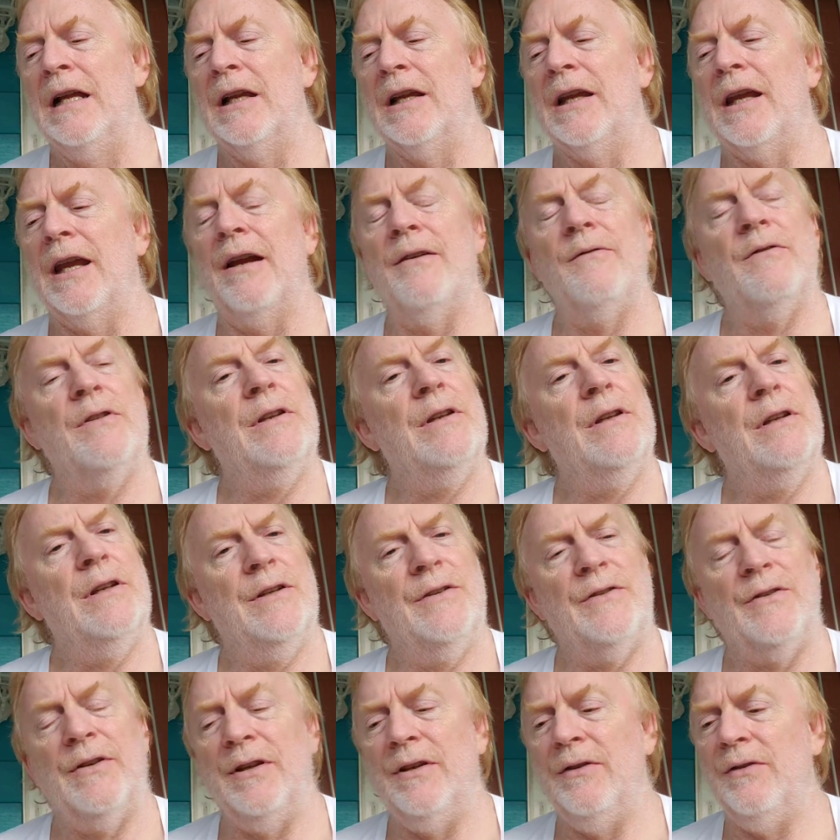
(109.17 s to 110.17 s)
Kevin
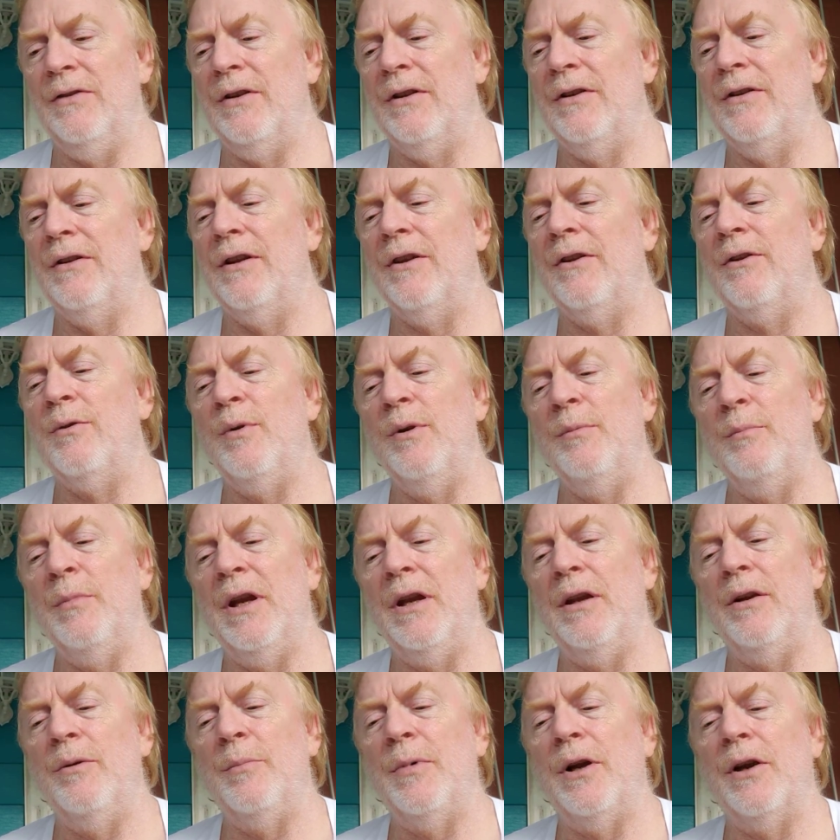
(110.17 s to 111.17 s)
says, the
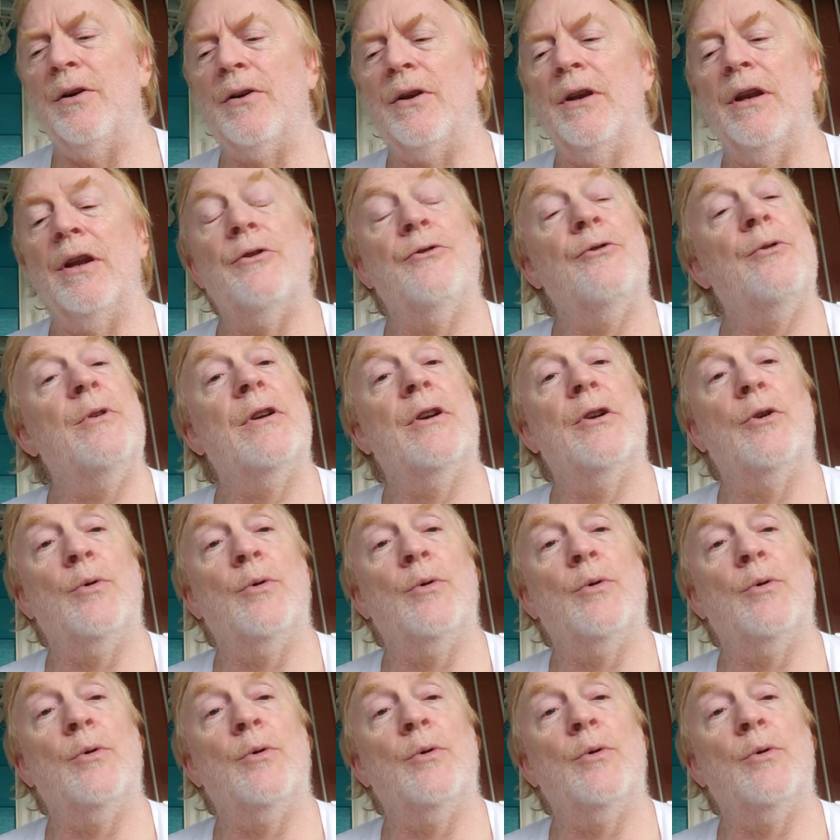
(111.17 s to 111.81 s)
three-minute American history